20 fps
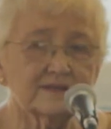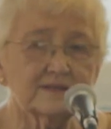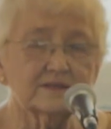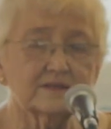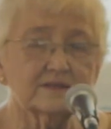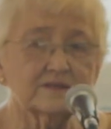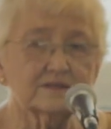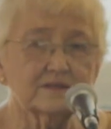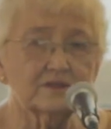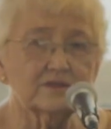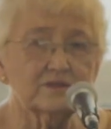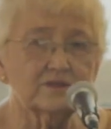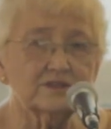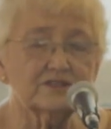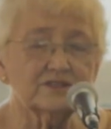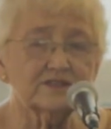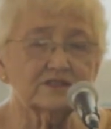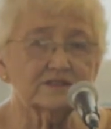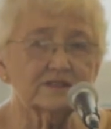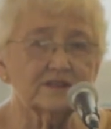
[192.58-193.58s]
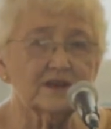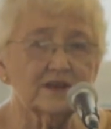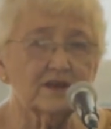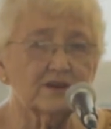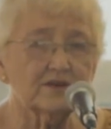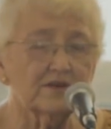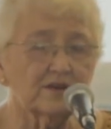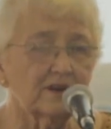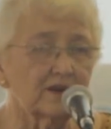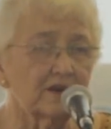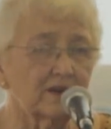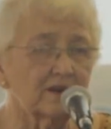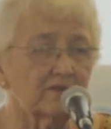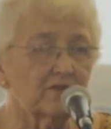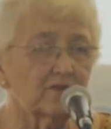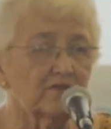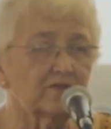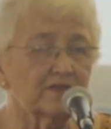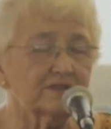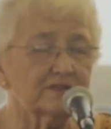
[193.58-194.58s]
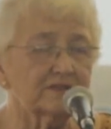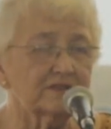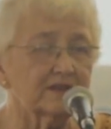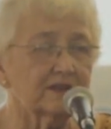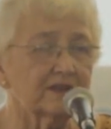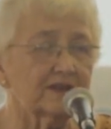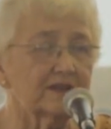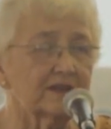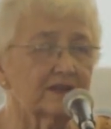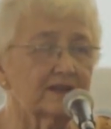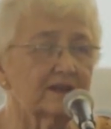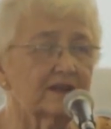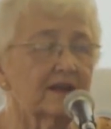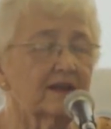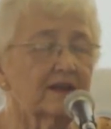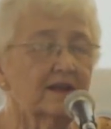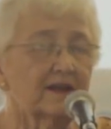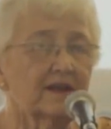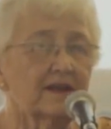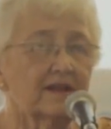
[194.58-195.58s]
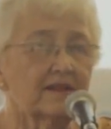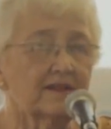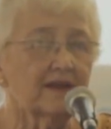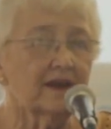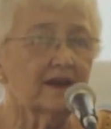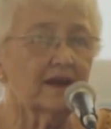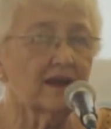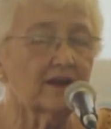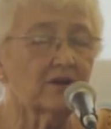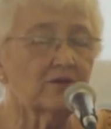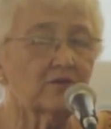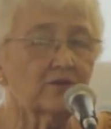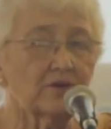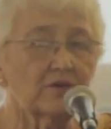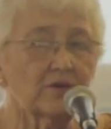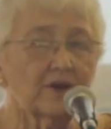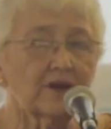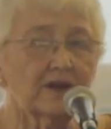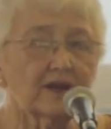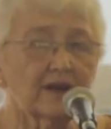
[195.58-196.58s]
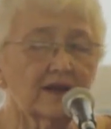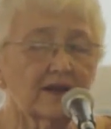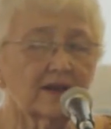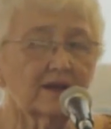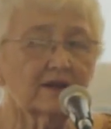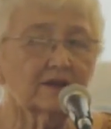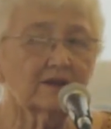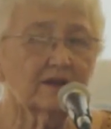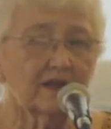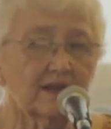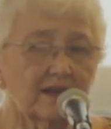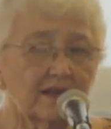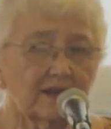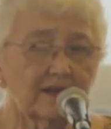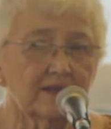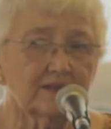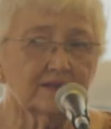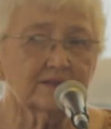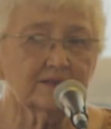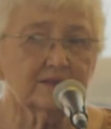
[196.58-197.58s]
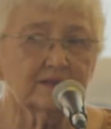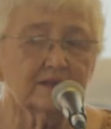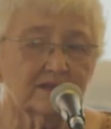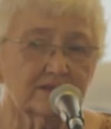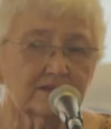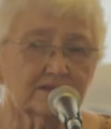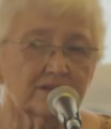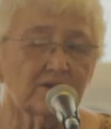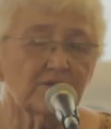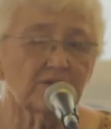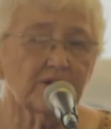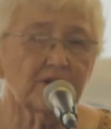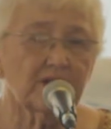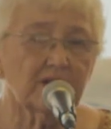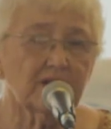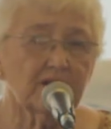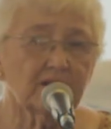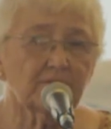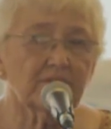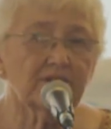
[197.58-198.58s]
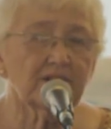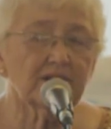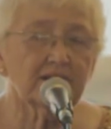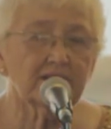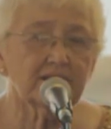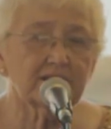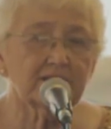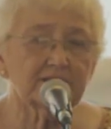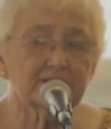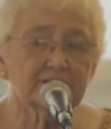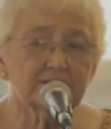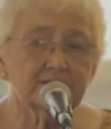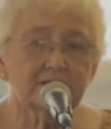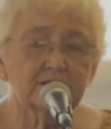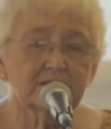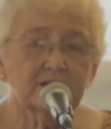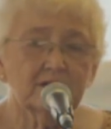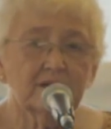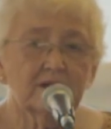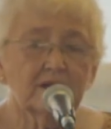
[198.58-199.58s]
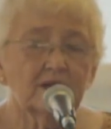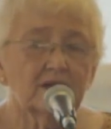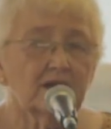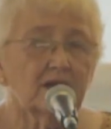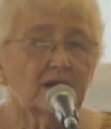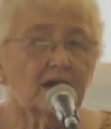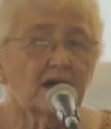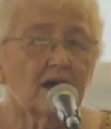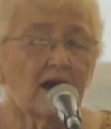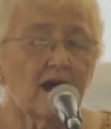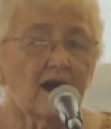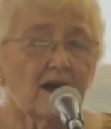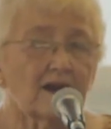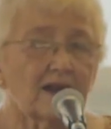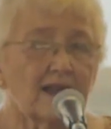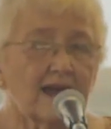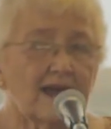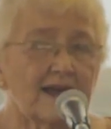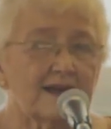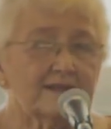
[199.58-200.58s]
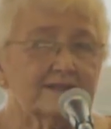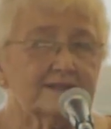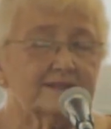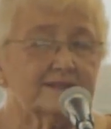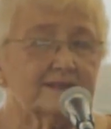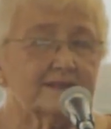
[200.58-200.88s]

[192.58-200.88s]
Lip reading: that the sewage is there and every facility that a growing town needs is already in place. Our last